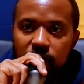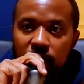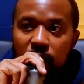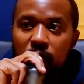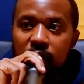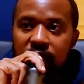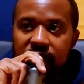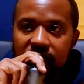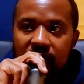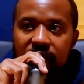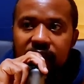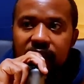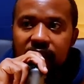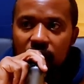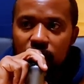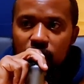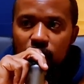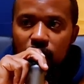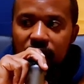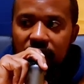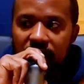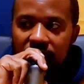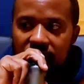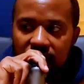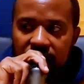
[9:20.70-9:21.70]
because that's how
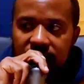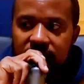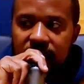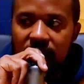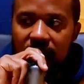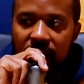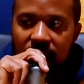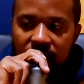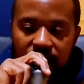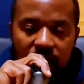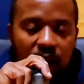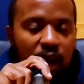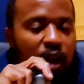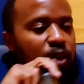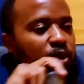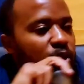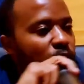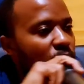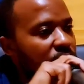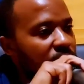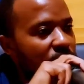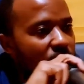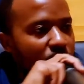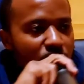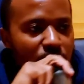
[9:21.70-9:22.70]
you're going to get delivered.
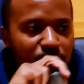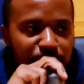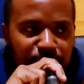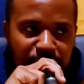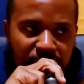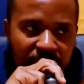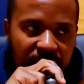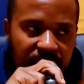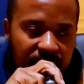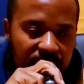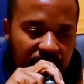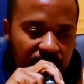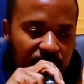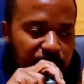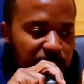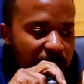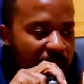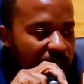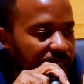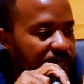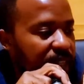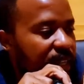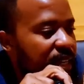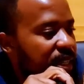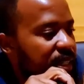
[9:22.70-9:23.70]
Don't get offended
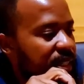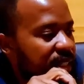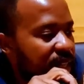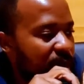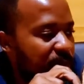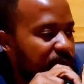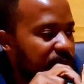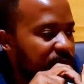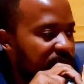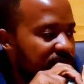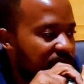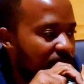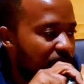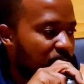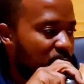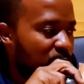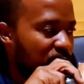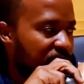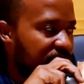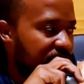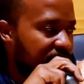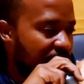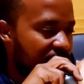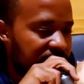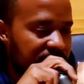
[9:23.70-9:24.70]
by some
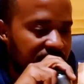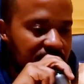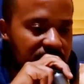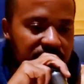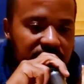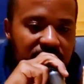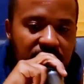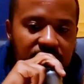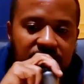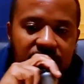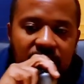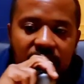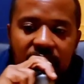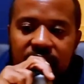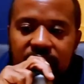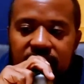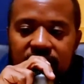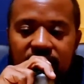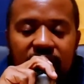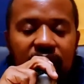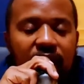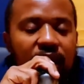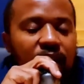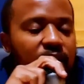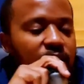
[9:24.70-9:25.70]
somebody does this and that.
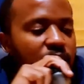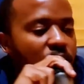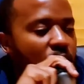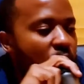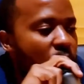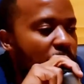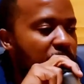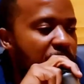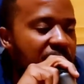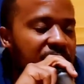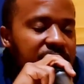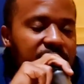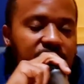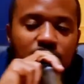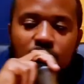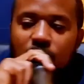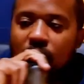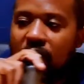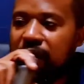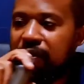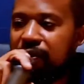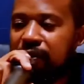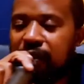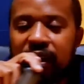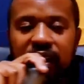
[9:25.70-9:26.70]
No, but you
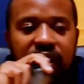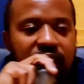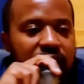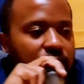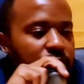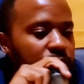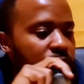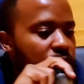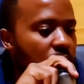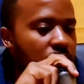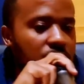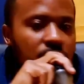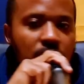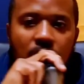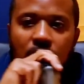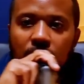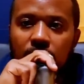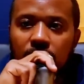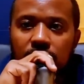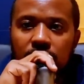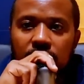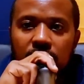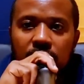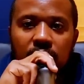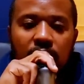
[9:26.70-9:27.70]
know, I feel so. No,
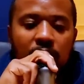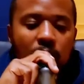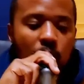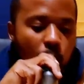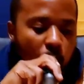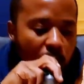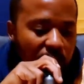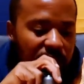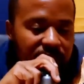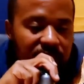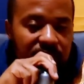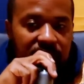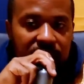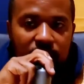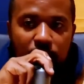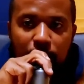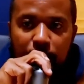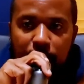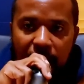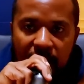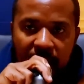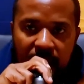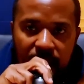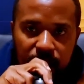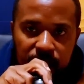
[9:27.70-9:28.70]
no. What does the
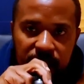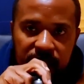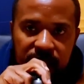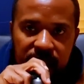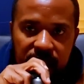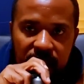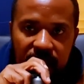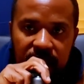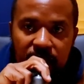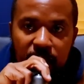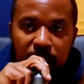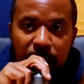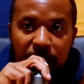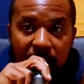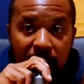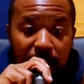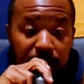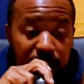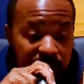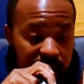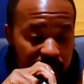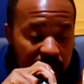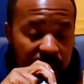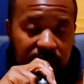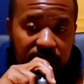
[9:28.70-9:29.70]
Bible say? The
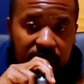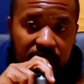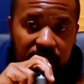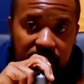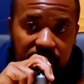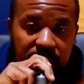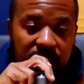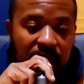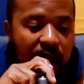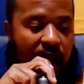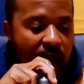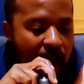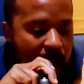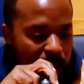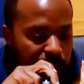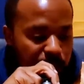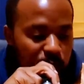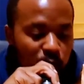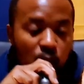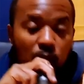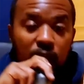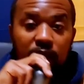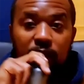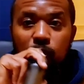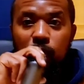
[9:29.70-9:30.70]
Bible said this,
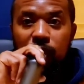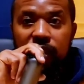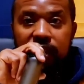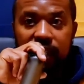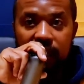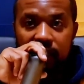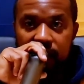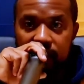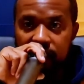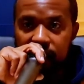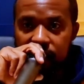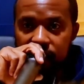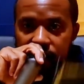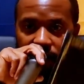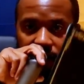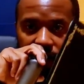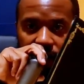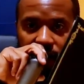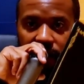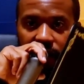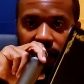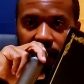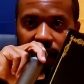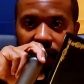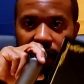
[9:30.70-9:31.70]
I'm rolling with this.
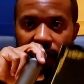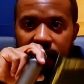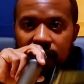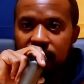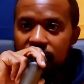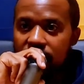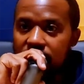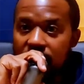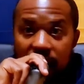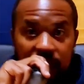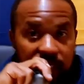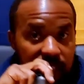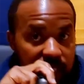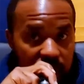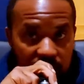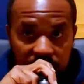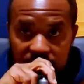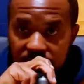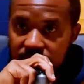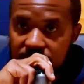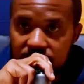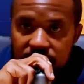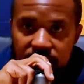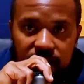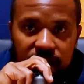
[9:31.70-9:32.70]
That's
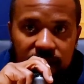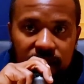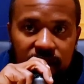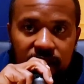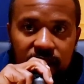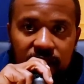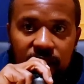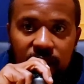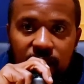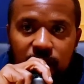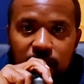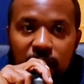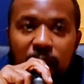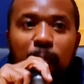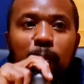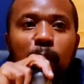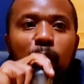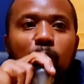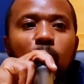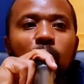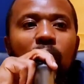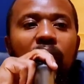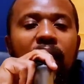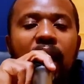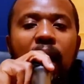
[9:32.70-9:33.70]
it.
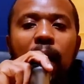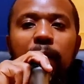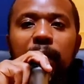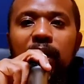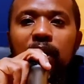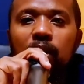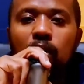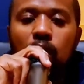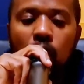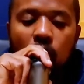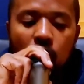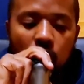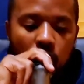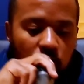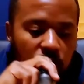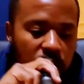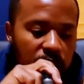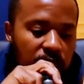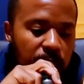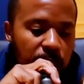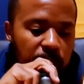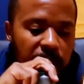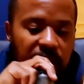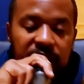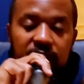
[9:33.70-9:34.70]
People will come and go,
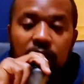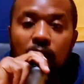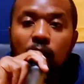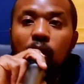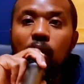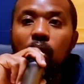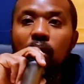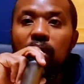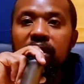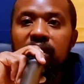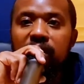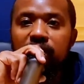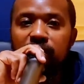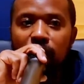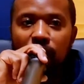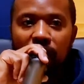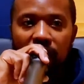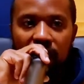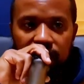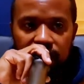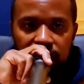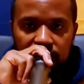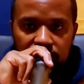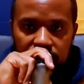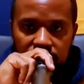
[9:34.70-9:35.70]
but the Lord is
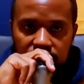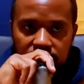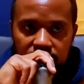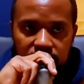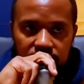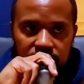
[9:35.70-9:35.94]
forever.